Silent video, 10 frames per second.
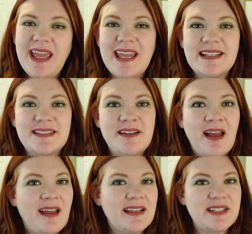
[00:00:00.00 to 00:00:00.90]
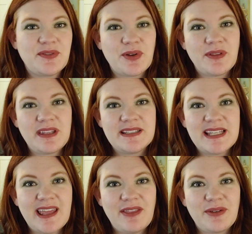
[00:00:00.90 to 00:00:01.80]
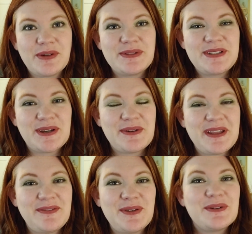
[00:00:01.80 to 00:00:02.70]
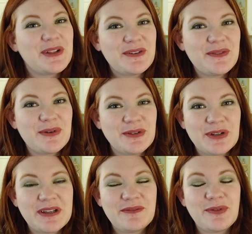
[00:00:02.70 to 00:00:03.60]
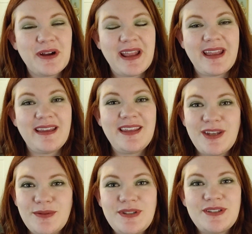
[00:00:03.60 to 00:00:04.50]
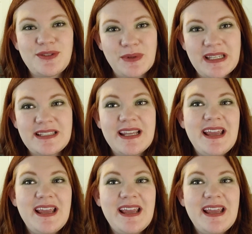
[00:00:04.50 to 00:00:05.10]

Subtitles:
It's not a difficult thing to get through. So if you were looking for a cute, sweet,